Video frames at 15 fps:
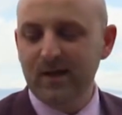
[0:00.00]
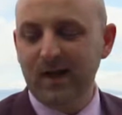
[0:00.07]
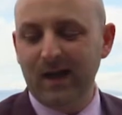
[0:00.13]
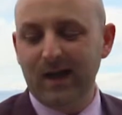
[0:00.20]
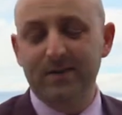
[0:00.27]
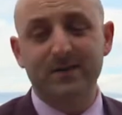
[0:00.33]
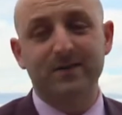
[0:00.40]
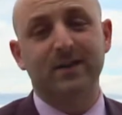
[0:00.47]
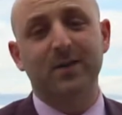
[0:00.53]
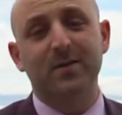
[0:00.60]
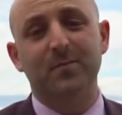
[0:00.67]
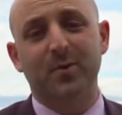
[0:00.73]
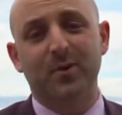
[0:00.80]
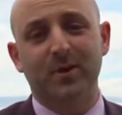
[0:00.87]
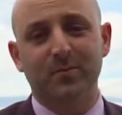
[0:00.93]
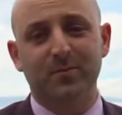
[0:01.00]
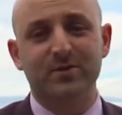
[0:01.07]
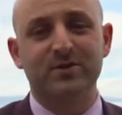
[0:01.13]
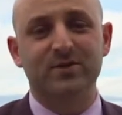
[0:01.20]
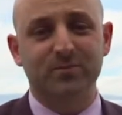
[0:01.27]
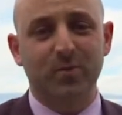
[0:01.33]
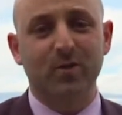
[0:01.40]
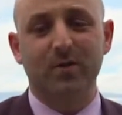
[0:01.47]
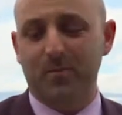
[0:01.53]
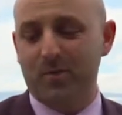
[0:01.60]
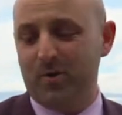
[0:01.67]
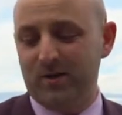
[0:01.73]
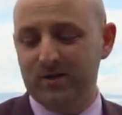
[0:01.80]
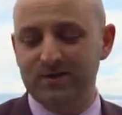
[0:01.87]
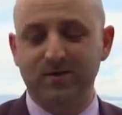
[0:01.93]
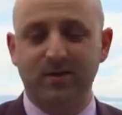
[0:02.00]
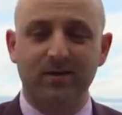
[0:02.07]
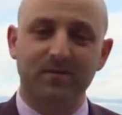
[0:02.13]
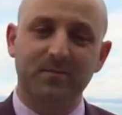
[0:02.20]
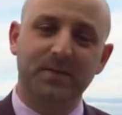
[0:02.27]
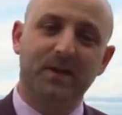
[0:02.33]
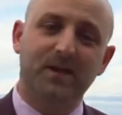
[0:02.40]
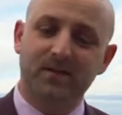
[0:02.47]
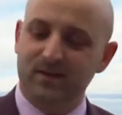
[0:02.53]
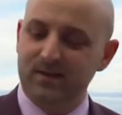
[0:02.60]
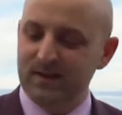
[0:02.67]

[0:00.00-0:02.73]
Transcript: And the second product, which is what I'm quite excited about,